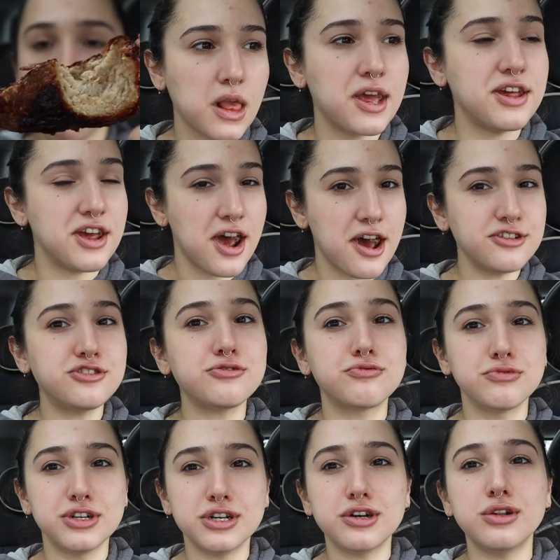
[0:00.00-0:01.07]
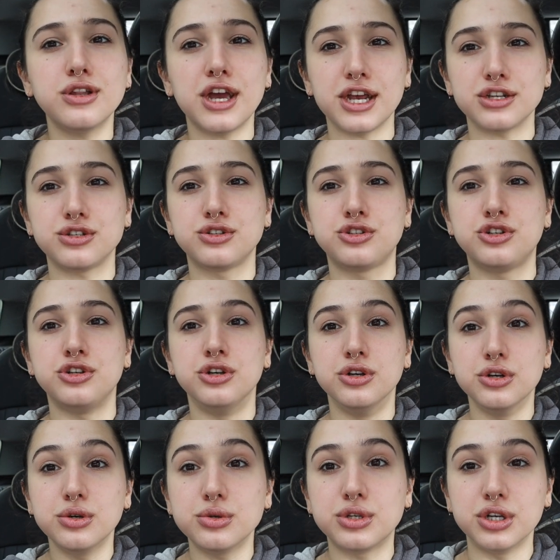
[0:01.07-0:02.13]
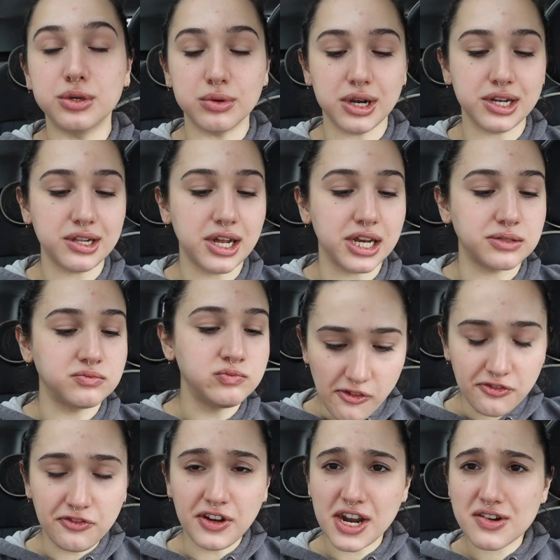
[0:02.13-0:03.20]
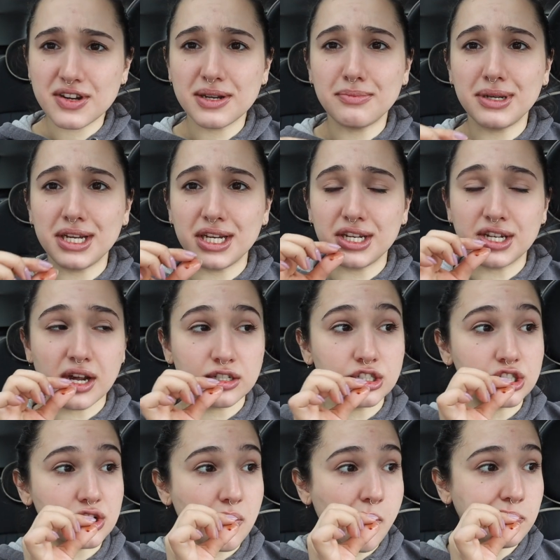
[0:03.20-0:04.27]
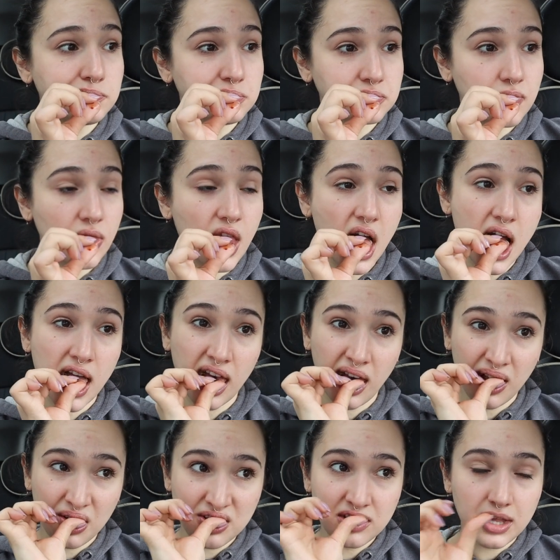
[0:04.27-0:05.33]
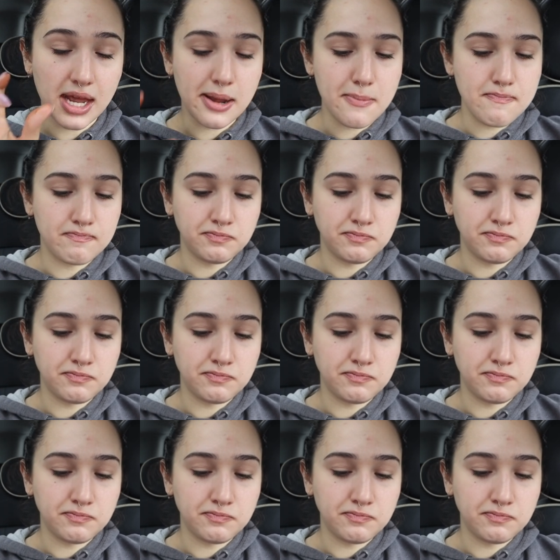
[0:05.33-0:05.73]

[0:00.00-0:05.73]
has a real like chew to it, like very meaty texture. Like,